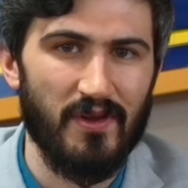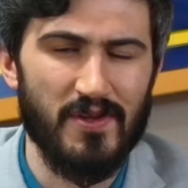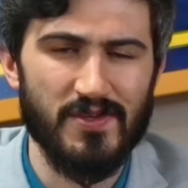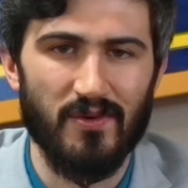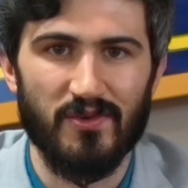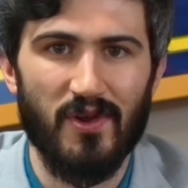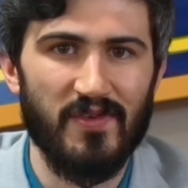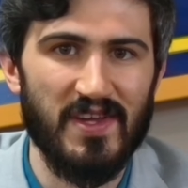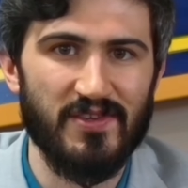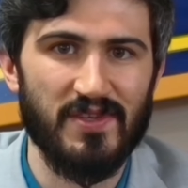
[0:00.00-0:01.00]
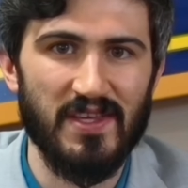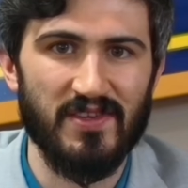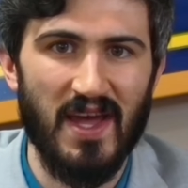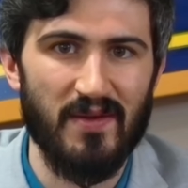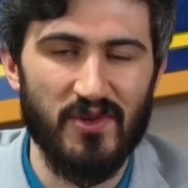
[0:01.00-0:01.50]
also, don't forget to take the
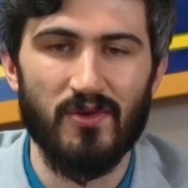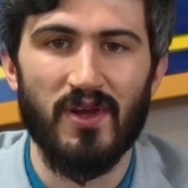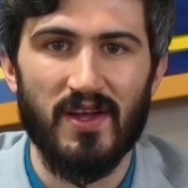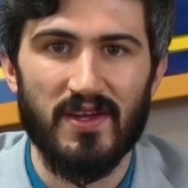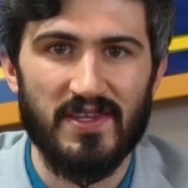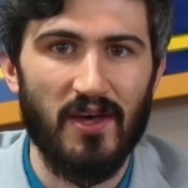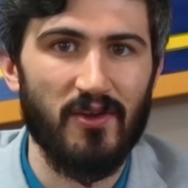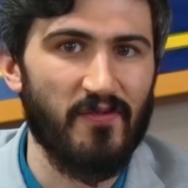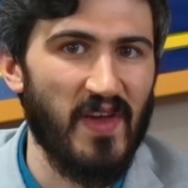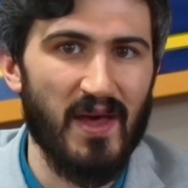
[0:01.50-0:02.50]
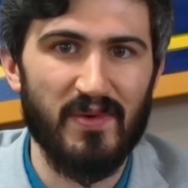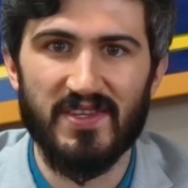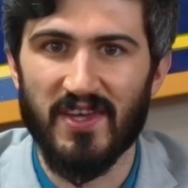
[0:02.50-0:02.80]
time to tell your family,